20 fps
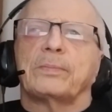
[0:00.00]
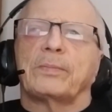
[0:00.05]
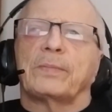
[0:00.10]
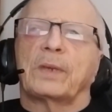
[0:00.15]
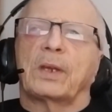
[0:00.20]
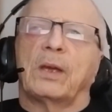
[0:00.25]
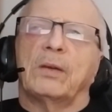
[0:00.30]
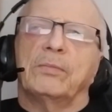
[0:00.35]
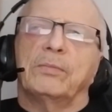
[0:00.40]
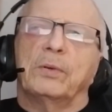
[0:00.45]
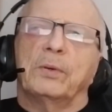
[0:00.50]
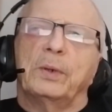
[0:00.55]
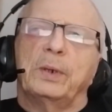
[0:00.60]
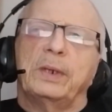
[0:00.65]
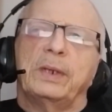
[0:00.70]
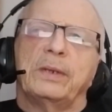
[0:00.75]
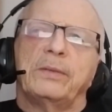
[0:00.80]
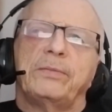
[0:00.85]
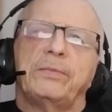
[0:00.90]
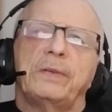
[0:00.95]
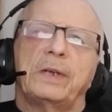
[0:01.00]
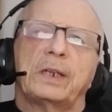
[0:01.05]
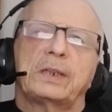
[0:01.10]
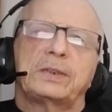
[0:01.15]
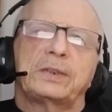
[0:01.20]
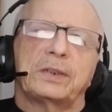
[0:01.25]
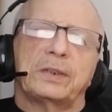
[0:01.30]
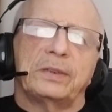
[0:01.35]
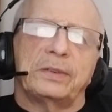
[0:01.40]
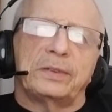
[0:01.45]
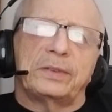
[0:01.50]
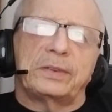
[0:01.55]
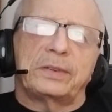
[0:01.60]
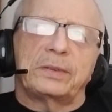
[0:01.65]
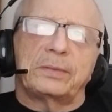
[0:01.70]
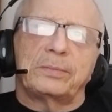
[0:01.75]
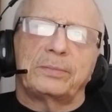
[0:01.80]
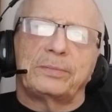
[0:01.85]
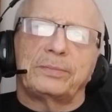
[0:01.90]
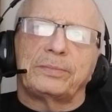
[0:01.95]
Avoid infections.
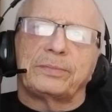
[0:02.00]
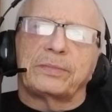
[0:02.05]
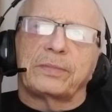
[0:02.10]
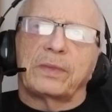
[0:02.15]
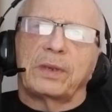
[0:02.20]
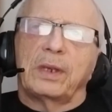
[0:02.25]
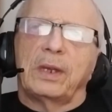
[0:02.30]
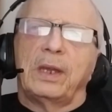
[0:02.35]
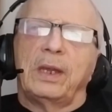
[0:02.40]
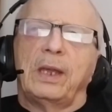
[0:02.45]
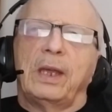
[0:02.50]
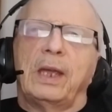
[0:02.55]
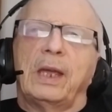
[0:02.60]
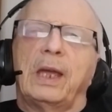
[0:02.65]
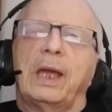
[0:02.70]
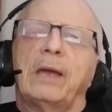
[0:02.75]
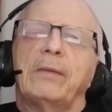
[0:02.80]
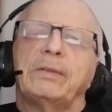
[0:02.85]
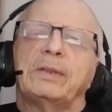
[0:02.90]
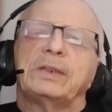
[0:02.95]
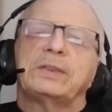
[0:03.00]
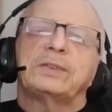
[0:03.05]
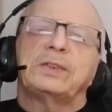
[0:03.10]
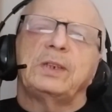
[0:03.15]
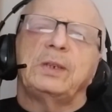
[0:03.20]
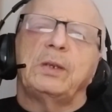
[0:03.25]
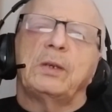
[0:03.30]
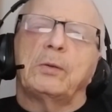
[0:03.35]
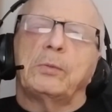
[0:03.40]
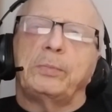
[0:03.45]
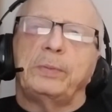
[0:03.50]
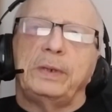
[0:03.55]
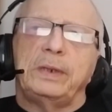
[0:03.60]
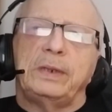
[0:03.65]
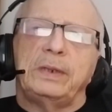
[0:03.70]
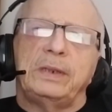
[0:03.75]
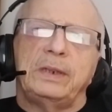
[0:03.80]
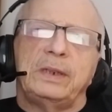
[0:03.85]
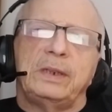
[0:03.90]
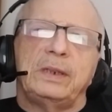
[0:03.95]
Having
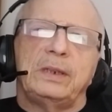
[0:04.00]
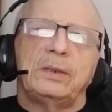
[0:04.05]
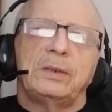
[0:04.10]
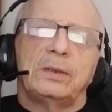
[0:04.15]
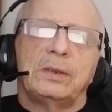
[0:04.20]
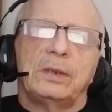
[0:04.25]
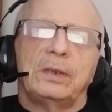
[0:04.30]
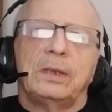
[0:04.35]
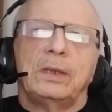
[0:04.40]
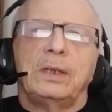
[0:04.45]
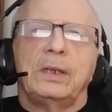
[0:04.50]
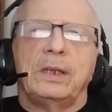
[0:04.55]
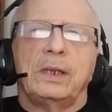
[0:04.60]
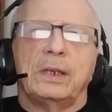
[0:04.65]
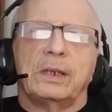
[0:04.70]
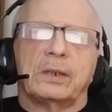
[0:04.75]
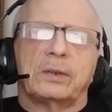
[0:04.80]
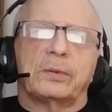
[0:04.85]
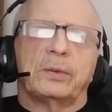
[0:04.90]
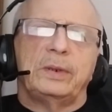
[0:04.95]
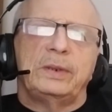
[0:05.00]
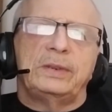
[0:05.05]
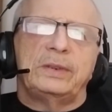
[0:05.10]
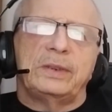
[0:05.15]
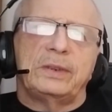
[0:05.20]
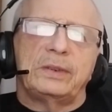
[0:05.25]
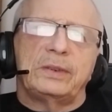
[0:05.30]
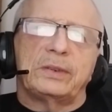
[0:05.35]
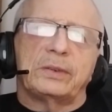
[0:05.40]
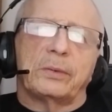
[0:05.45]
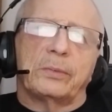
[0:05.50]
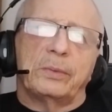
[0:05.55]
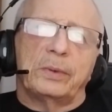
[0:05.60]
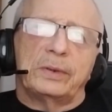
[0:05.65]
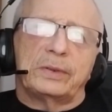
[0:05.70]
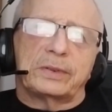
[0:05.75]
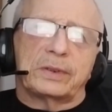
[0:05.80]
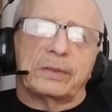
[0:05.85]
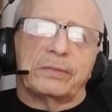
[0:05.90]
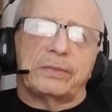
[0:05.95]
COPD increases the
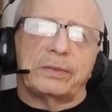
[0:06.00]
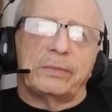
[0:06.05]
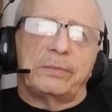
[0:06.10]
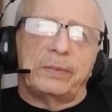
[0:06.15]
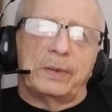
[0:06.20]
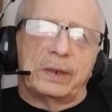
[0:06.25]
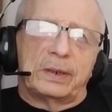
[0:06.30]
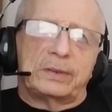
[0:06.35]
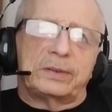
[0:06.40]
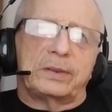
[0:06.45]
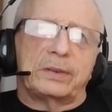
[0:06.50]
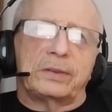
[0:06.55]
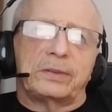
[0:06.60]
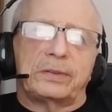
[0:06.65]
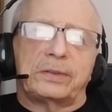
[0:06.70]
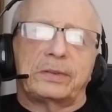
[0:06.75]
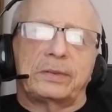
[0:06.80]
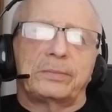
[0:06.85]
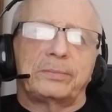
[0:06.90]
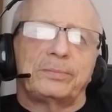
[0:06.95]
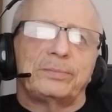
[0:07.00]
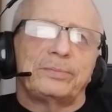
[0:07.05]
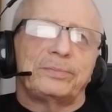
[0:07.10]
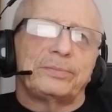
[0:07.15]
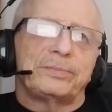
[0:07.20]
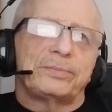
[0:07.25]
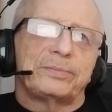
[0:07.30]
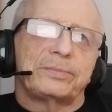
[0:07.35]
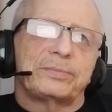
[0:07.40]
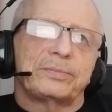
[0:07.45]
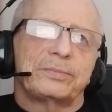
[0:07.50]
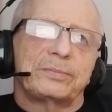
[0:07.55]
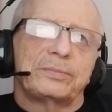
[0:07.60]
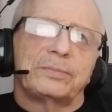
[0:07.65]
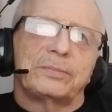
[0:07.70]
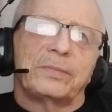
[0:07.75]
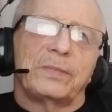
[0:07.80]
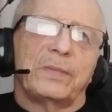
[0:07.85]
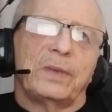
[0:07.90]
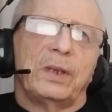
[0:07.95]
risk of infections.
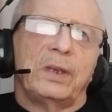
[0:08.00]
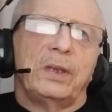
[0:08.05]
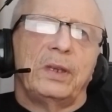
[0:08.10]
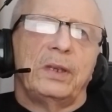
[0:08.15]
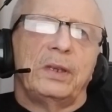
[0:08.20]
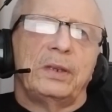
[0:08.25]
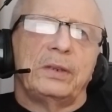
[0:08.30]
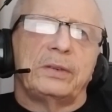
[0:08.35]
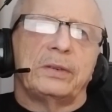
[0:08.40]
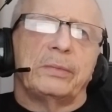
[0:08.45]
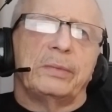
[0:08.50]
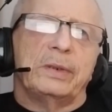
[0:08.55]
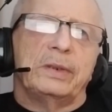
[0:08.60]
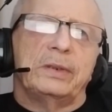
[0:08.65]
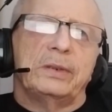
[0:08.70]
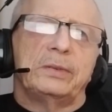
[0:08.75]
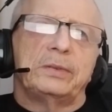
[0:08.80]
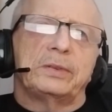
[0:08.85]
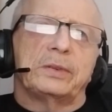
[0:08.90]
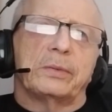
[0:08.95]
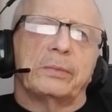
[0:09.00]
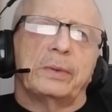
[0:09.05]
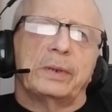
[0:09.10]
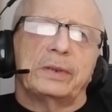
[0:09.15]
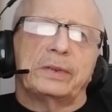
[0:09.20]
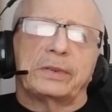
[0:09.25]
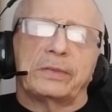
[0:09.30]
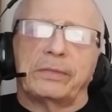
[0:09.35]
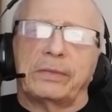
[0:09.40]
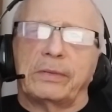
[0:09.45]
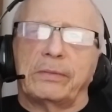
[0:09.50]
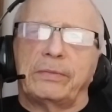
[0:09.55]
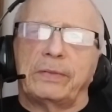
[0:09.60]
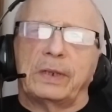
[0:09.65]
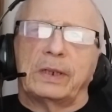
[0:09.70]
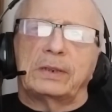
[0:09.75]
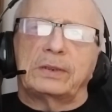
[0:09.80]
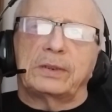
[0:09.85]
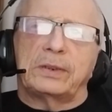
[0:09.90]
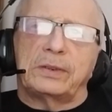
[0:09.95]
To reduce the risk of
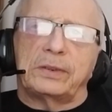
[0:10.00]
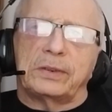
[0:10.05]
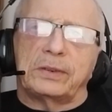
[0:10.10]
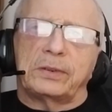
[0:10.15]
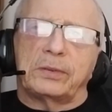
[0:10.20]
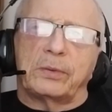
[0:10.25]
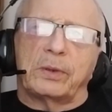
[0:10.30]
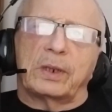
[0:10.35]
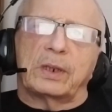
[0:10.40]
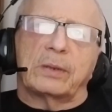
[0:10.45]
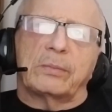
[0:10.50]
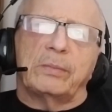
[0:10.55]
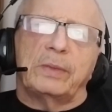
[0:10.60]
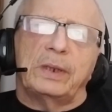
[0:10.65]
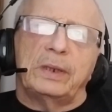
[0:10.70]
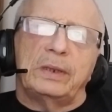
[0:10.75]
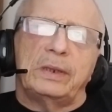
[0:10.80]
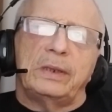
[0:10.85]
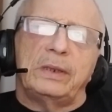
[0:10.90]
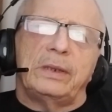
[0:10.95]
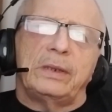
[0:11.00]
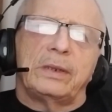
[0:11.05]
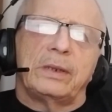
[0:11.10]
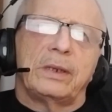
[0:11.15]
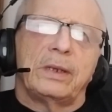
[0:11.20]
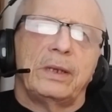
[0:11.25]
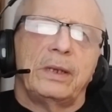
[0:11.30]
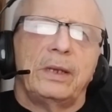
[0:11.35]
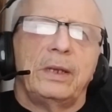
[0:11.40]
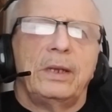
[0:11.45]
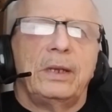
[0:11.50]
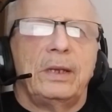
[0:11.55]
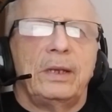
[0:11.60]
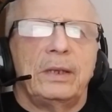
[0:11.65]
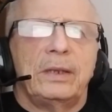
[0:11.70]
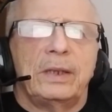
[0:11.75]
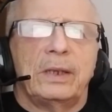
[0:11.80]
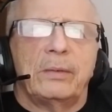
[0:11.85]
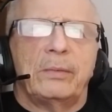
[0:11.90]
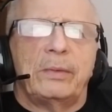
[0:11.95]
infections, it's recommended
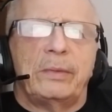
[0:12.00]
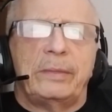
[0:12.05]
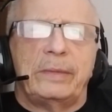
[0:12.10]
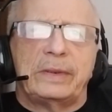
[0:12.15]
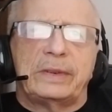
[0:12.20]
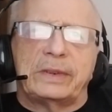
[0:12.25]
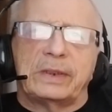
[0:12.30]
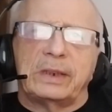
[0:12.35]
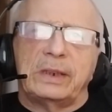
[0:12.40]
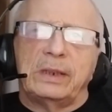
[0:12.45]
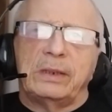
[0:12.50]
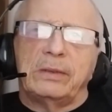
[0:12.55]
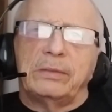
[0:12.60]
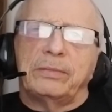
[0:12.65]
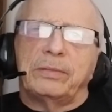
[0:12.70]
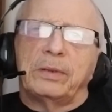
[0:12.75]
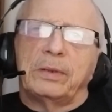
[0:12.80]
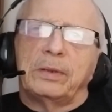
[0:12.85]
that we receive